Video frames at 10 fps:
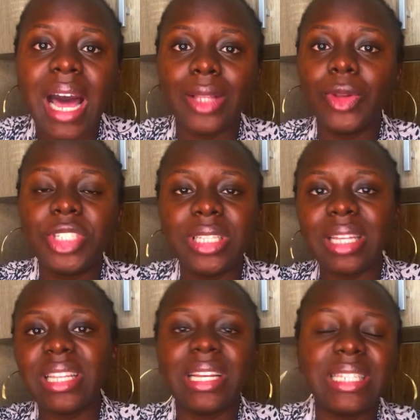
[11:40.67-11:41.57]
And Tochi
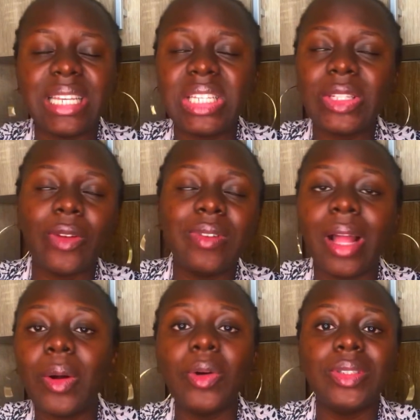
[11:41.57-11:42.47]
now started saying stuff like, oh,